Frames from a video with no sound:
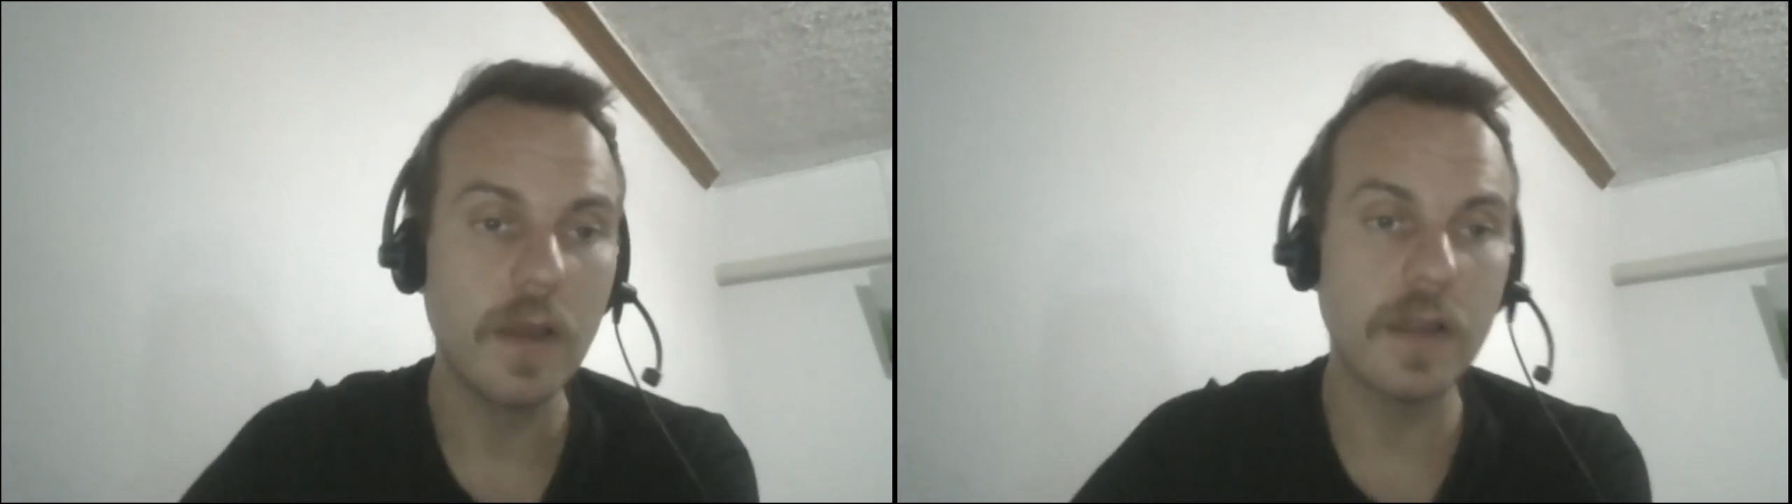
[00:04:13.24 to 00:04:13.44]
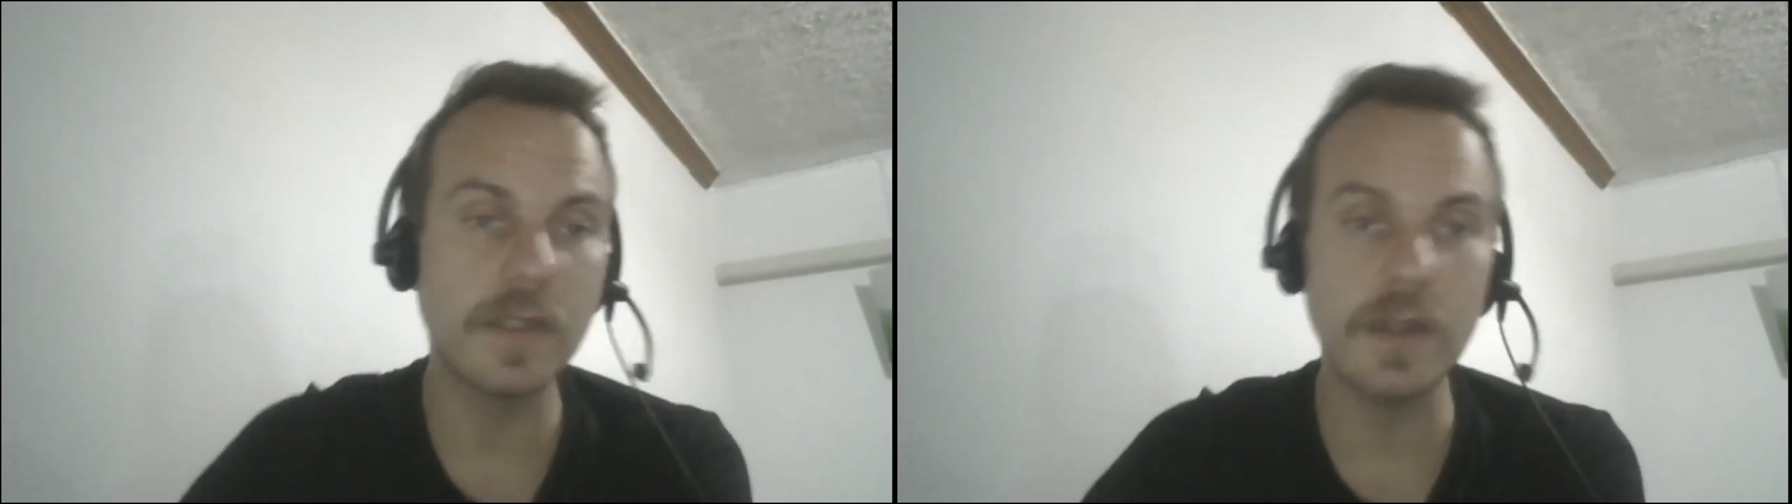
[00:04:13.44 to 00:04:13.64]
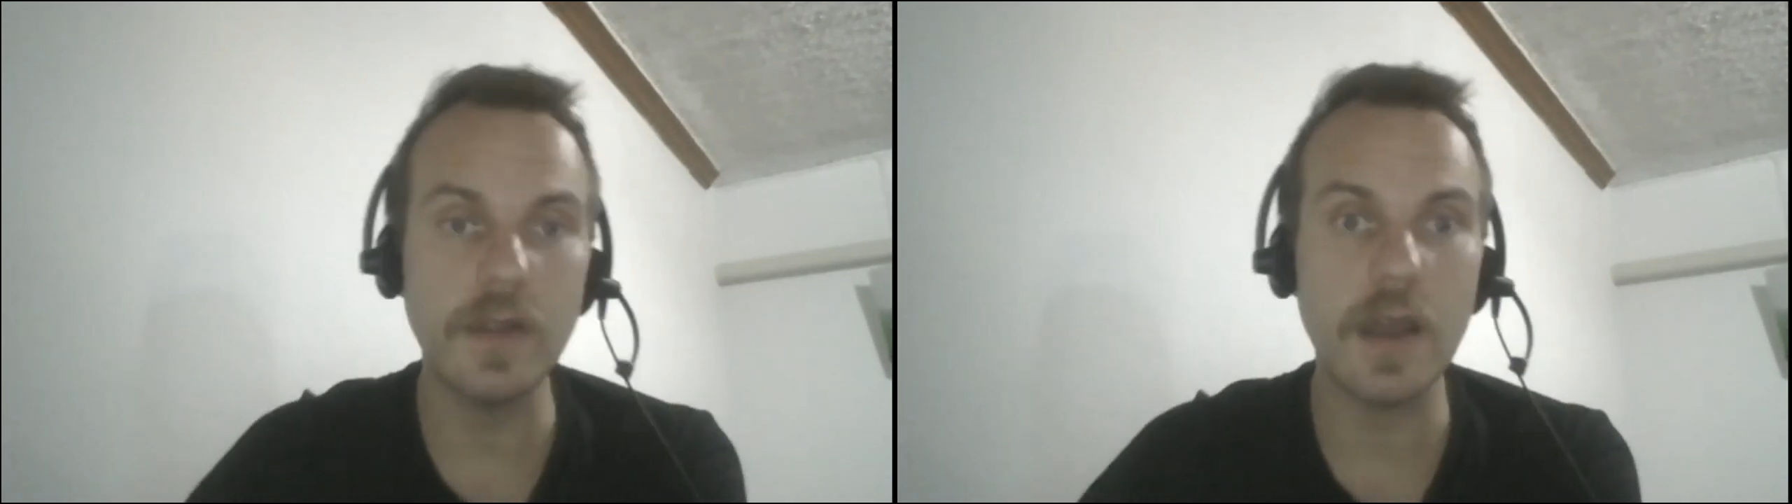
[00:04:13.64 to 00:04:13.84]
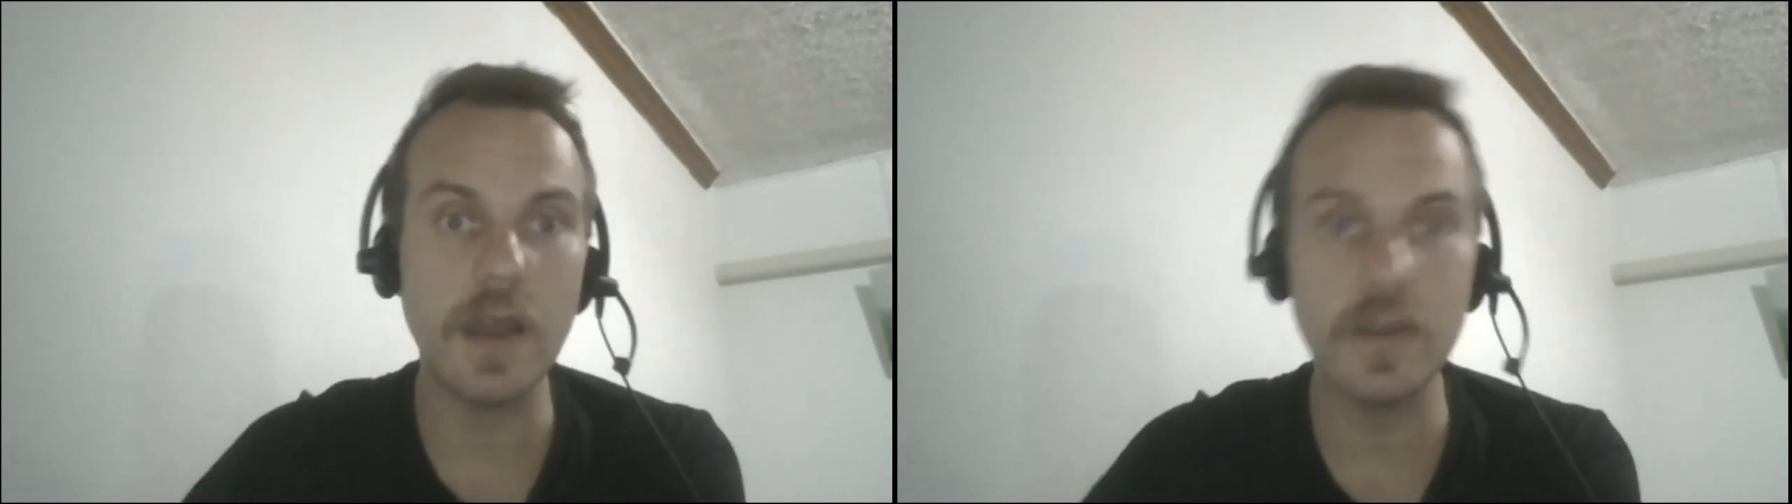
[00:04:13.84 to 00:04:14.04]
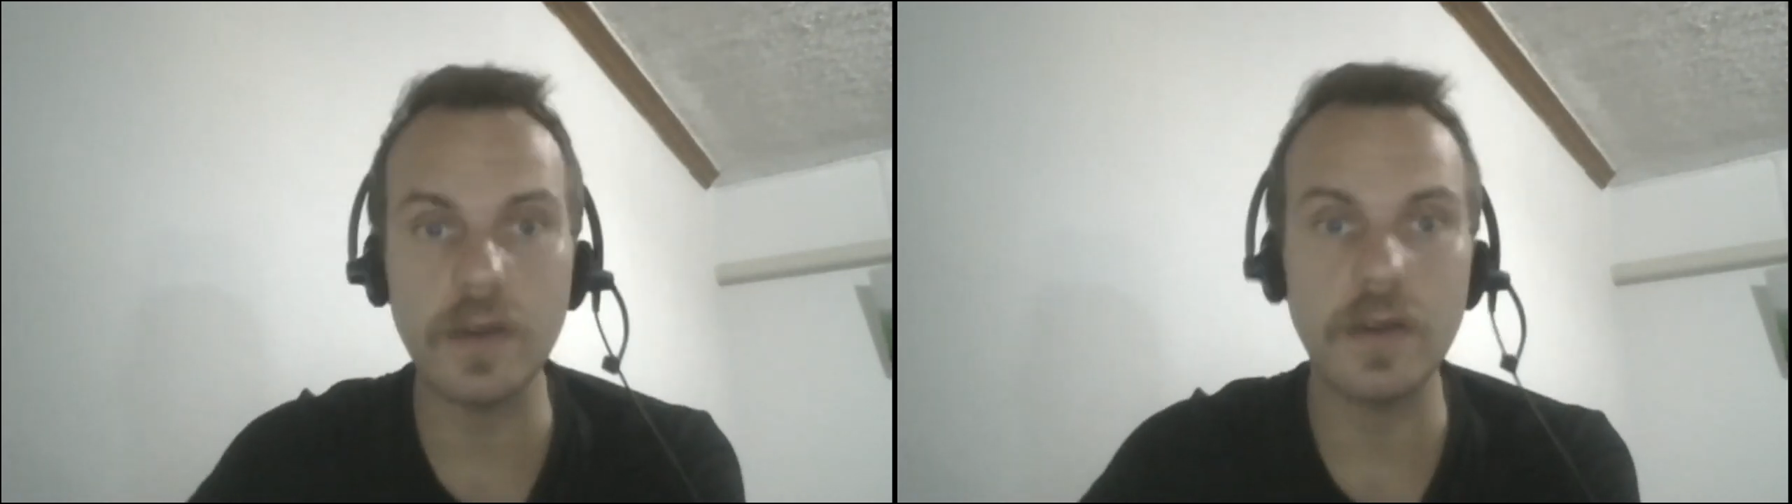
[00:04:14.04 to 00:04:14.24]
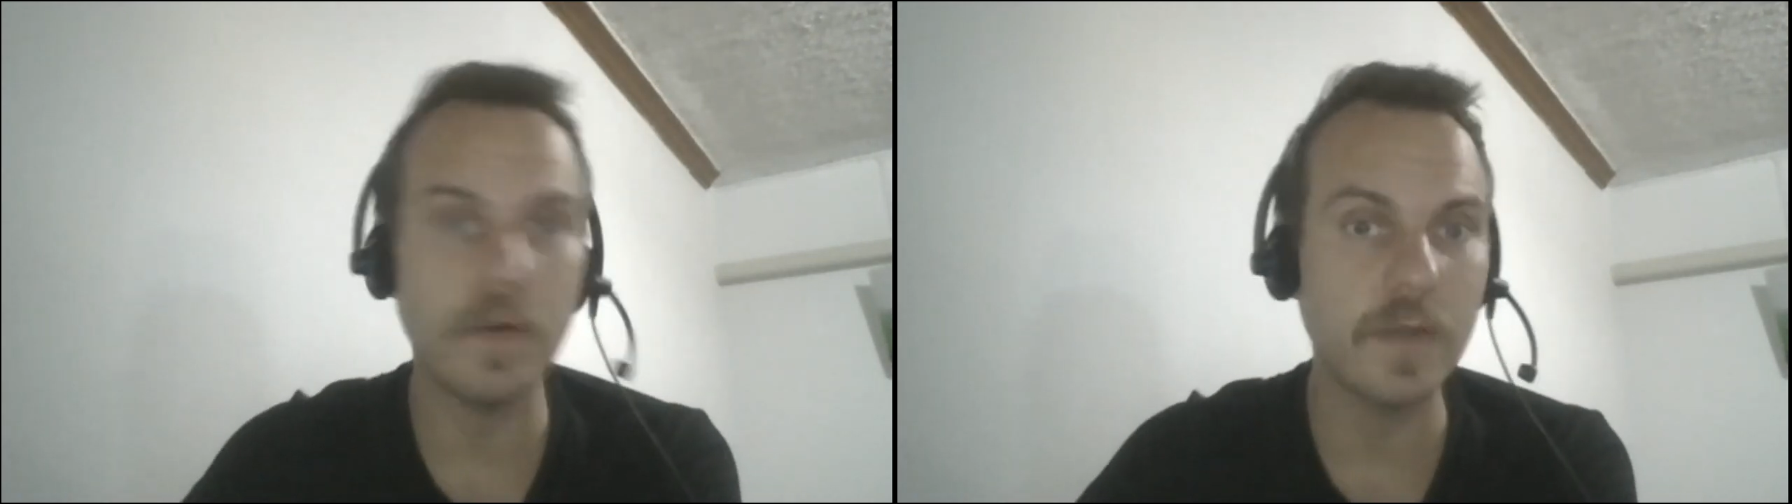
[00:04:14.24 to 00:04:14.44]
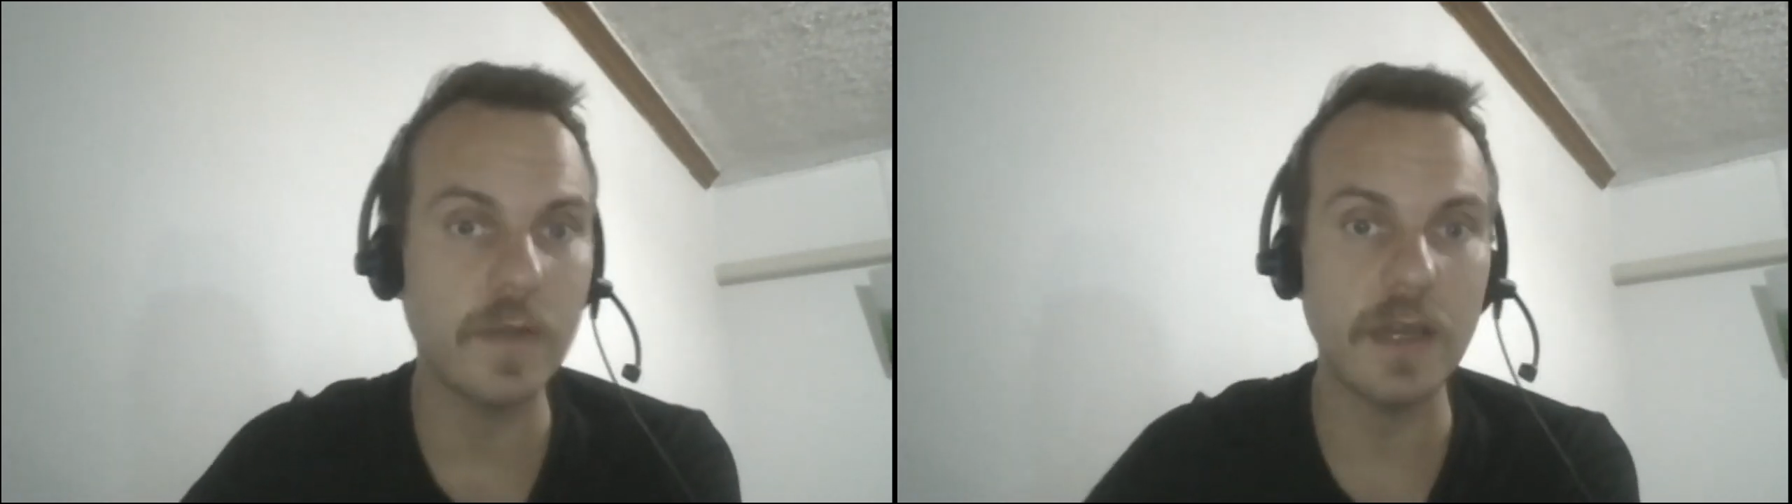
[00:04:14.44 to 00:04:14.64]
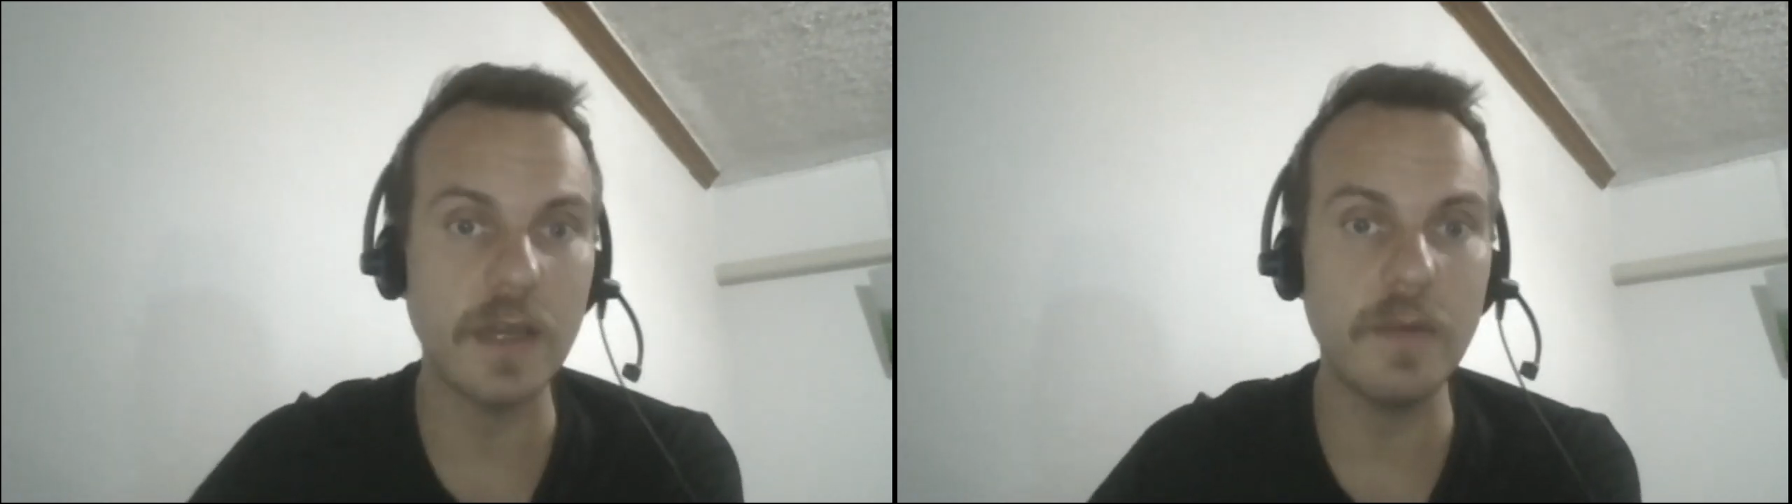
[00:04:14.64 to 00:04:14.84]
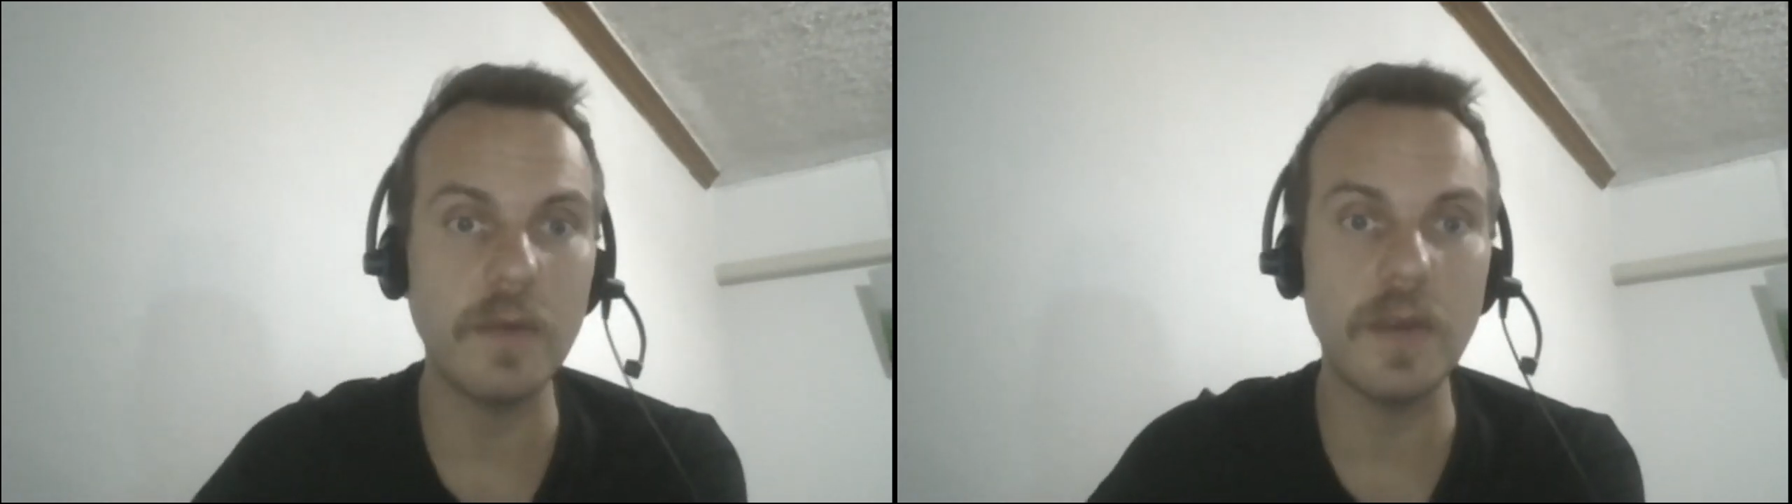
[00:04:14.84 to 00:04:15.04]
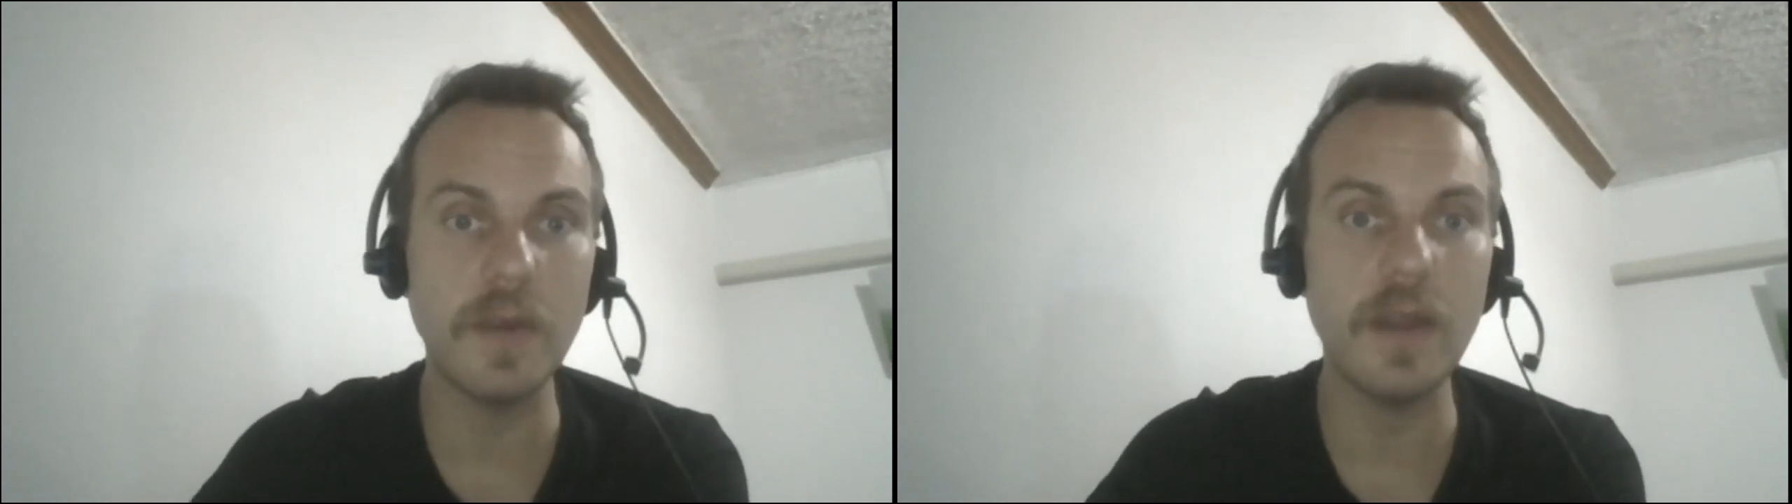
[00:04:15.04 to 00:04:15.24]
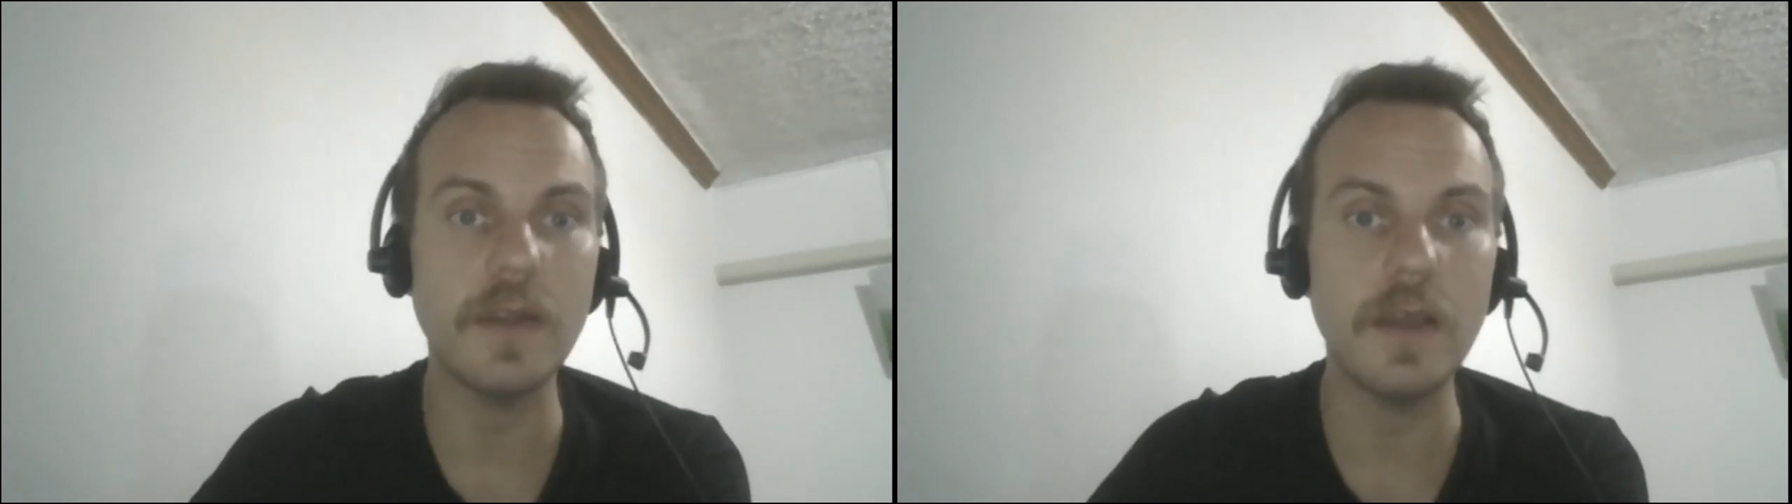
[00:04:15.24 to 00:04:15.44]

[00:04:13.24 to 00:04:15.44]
consider that. You can always email me at